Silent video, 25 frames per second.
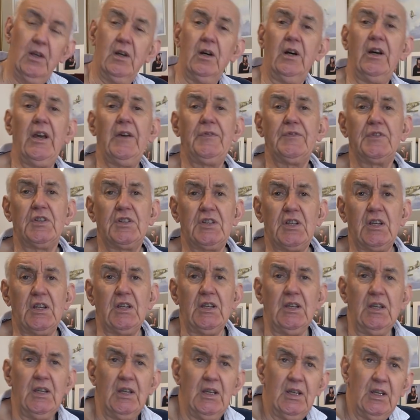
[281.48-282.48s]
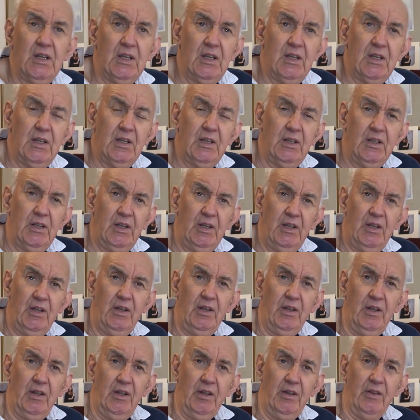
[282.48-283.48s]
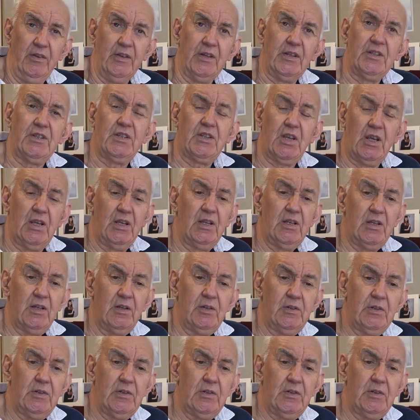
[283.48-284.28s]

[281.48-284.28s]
I have to say that